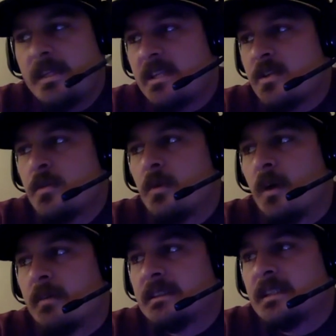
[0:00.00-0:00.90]
the two
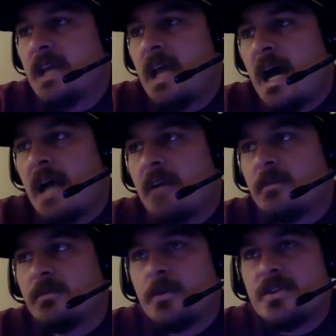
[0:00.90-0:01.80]
of us, I
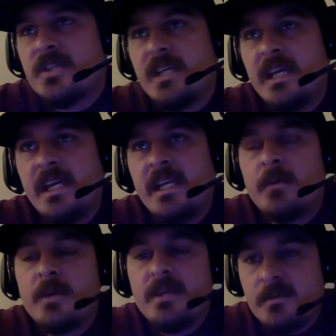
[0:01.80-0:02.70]
don't foresee any
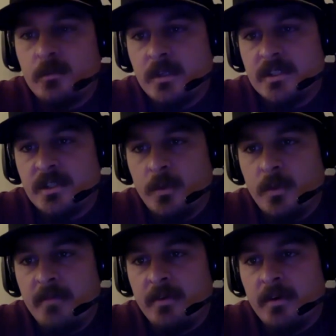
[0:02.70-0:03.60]
reason
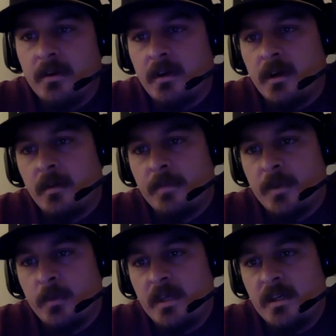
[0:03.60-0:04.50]
whatsoever,
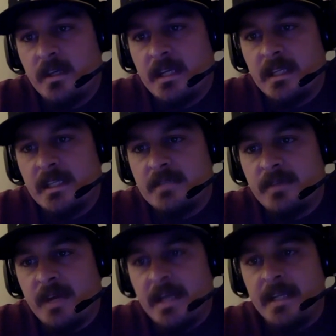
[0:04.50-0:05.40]
that we couldn't at least
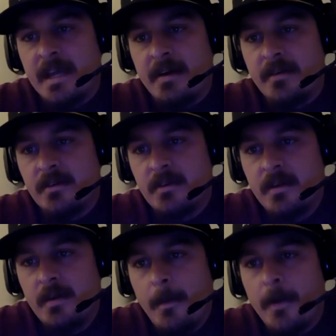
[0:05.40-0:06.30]
find out,
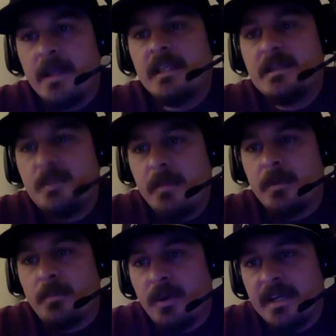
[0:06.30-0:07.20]
or at least be able
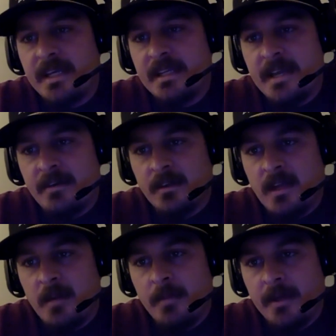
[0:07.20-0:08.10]
to break it down a
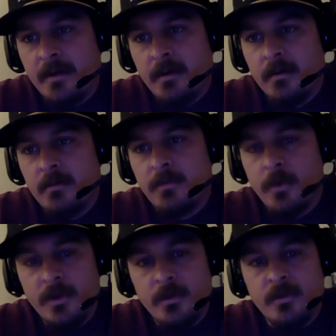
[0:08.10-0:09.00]
lot better
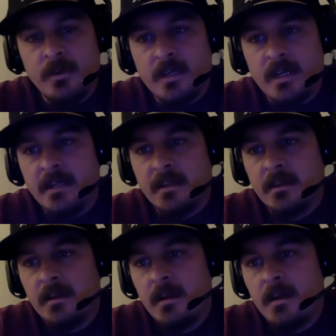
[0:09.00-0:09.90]
for you to kind of
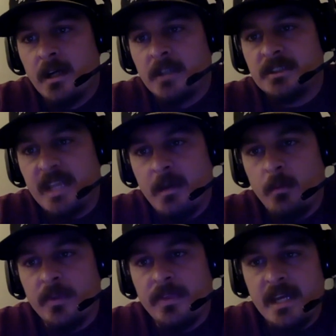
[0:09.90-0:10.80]

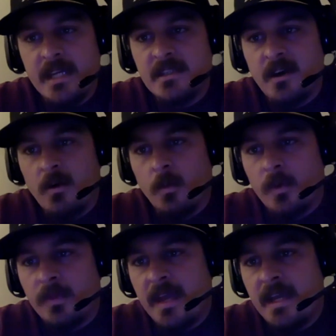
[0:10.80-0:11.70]
understand what they saw or
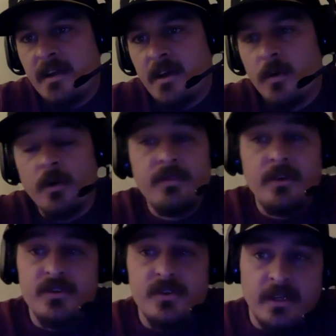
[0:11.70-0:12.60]
what they known, or if
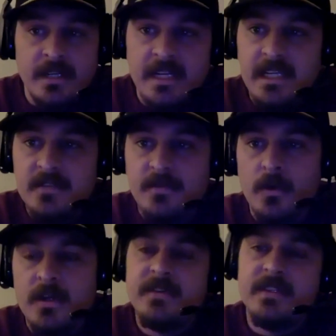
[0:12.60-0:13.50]
there's needs
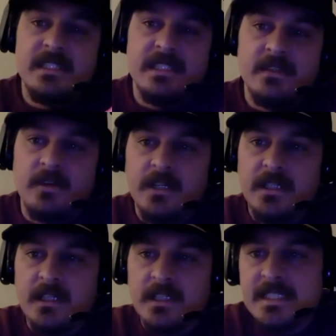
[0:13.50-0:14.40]
for, if it's still
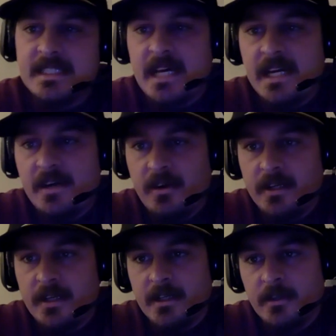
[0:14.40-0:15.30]
undecided or
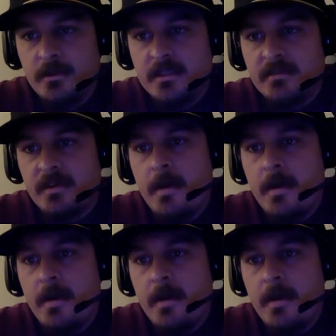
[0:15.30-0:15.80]
unconclusive.